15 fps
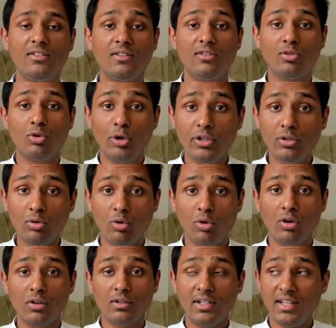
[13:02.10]
is going to go
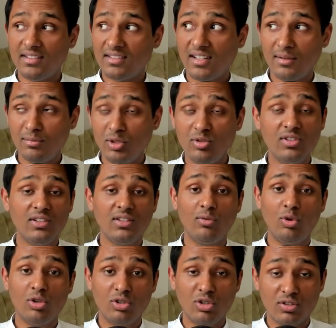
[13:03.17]
on. Yes, I'm using the
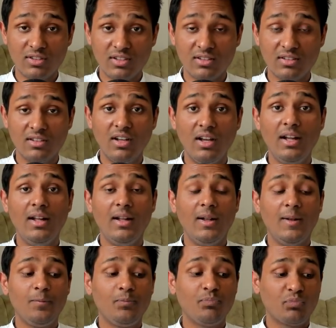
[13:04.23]
word nonsense.
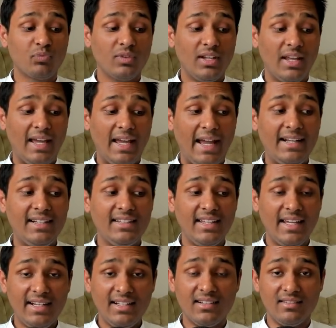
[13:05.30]
And
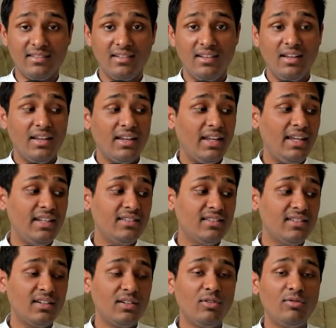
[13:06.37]
then
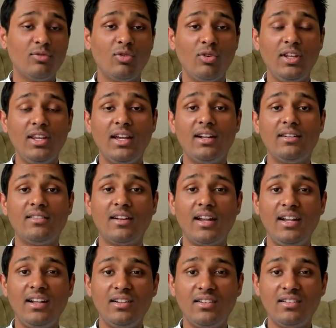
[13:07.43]
instead of going and
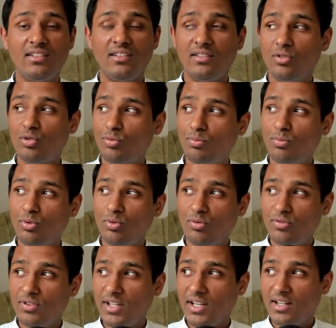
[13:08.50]
trying to
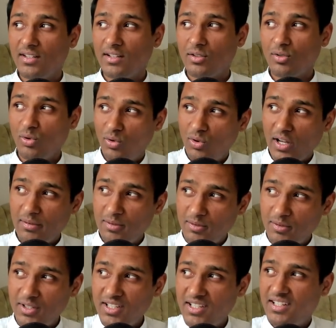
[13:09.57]
prove there that, oh, I'm a
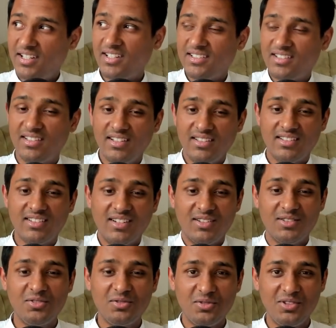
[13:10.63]
very great sense
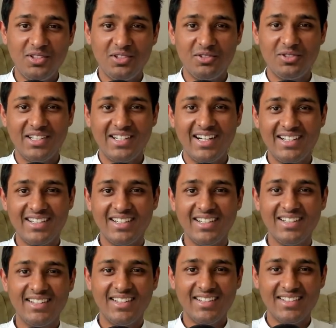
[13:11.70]
controlled yogi right
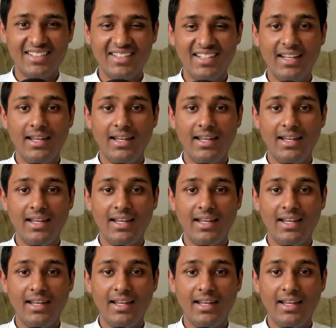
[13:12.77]
there. Yes.